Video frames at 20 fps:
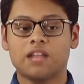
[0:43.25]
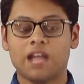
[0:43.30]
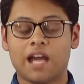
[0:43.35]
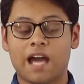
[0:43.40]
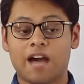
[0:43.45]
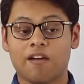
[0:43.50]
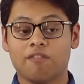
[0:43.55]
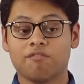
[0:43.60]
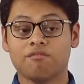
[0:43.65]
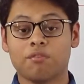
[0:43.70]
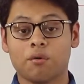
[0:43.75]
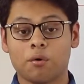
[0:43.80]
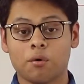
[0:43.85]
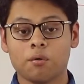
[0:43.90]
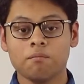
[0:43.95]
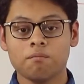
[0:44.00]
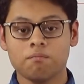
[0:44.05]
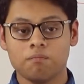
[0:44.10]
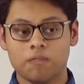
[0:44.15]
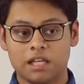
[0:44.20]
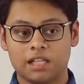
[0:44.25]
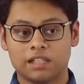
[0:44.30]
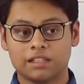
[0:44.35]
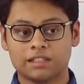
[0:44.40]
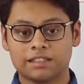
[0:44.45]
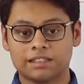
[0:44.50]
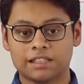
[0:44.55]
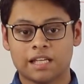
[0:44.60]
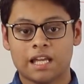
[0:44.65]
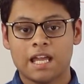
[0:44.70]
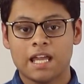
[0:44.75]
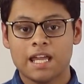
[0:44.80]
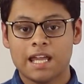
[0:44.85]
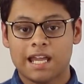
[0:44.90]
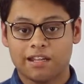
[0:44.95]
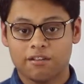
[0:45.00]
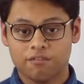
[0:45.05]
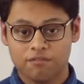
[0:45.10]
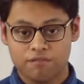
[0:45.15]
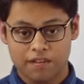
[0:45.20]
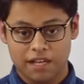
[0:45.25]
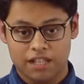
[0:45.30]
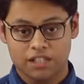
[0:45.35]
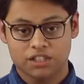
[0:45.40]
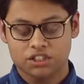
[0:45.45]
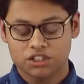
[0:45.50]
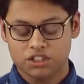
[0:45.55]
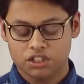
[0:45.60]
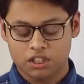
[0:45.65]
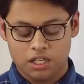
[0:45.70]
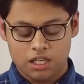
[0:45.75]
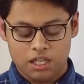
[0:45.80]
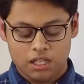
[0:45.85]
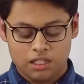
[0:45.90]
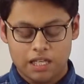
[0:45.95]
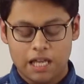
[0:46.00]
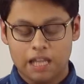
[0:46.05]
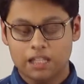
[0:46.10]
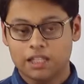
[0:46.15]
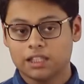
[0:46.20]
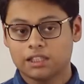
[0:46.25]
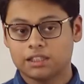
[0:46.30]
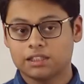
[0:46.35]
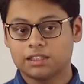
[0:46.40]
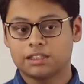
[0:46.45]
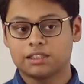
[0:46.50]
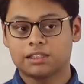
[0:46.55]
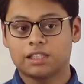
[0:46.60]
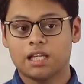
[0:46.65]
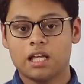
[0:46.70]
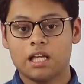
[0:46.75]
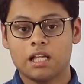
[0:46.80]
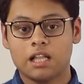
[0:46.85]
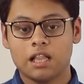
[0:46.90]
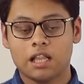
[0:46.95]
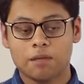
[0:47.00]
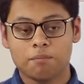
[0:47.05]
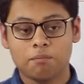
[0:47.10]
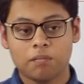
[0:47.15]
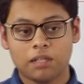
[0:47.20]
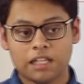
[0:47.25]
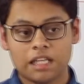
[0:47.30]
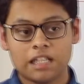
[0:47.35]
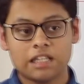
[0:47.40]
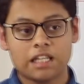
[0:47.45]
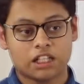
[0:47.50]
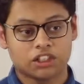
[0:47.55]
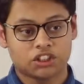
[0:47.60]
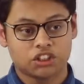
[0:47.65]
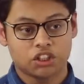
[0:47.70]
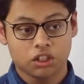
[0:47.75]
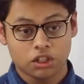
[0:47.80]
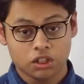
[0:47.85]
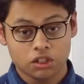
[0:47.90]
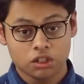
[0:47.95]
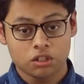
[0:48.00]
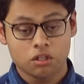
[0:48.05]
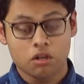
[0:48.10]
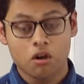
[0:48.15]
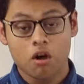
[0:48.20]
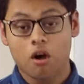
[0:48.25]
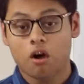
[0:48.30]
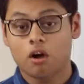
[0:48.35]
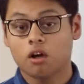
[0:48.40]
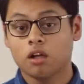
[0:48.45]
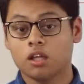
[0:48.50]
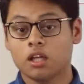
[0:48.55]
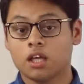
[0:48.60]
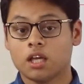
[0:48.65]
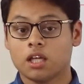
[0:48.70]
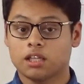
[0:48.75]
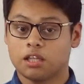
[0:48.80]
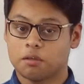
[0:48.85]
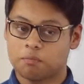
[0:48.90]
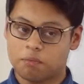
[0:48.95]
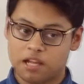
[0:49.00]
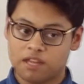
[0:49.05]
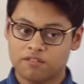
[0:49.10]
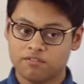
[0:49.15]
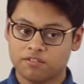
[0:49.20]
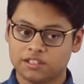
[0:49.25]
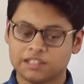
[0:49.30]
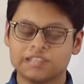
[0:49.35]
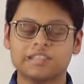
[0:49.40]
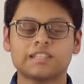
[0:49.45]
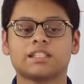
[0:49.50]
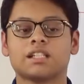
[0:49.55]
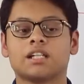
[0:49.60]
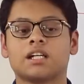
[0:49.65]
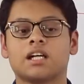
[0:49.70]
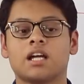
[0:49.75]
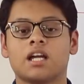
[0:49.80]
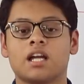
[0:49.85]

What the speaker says: there are 4 meals in French, that is le petit déjeuner or the breakfast,